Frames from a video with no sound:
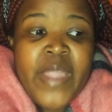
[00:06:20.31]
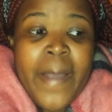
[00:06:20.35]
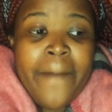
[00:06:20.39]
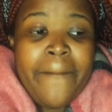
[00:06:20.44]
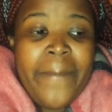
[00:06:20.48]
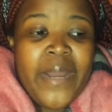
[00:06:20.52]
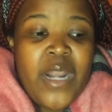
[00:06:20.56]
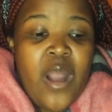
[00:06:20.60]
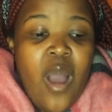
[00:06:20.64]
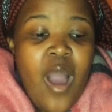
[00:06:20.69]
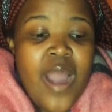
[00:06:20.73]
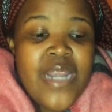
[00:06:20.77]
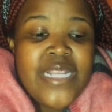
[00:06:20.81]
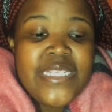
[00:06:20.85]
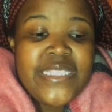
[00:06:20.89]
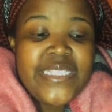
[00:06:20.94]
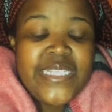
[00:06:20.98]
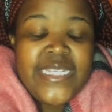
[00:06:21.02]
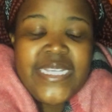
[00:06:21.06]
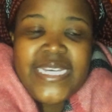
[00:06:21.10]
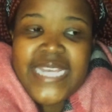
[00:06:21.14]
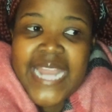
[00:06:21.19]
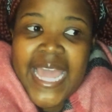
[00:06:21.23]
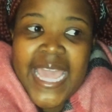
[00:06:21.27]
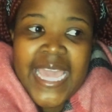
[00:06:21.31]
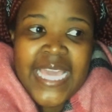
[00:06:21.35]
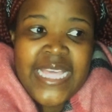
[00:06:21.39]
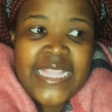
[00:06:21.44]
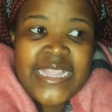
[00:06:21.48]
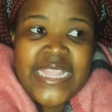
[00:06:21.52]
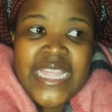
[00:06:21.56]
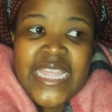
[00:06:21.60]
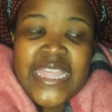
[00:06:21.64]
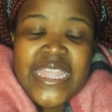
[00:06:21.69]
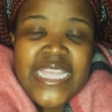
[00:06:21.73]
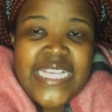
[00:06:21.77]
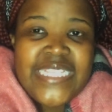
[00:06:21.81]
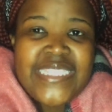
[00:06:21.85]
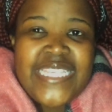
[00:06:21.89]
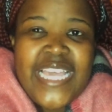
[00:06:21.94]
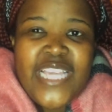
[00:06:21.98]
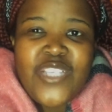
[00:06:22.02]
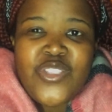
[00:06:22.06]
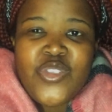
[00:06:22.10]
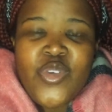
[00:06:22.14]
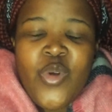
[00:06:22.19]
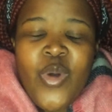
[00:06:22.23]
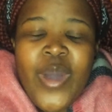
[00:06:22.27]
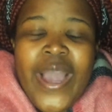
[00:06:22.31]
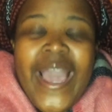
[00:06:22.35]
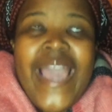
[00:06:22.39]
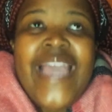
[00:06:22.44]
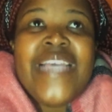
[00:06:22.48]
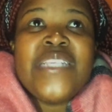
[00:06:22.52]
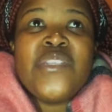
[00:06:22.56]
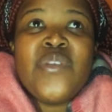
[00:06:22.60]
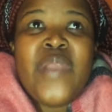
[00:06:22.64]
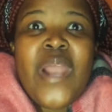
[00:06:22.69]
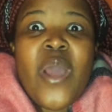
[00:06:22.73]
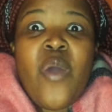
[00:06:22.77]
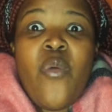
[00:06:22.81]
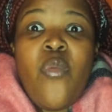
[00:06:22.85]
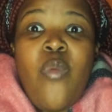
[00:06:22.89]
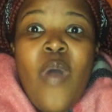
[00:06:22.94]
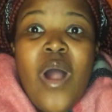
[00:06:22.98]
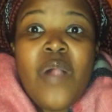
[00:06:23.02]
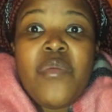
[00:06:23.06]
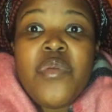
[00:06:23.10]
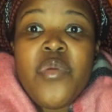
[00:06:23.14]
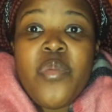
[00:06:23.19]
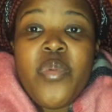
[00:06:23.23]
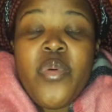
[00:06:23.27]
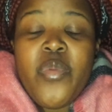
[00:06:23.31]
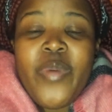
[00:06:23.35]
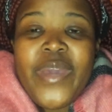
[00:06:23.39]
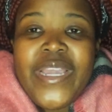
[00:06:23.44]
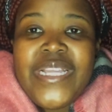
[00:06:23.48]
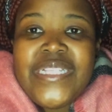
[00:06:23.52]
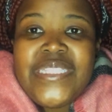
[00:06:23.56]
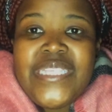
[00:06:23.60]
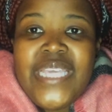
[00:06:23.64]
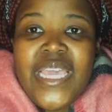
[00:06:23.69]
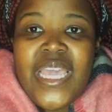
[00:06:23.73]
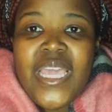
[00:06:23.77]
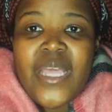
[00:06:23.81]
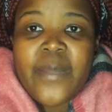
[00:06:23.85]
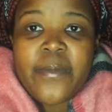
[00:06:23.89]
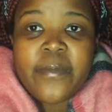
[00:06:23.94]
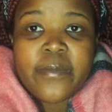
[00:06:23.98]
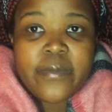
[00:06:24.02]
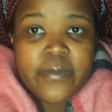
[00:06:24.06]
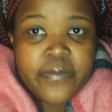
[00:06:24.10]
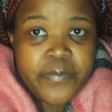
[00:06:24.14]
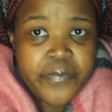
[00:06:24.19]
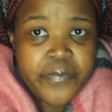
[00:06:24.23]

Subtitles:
but honestly, like the things I saw, guys, like while we were waiting,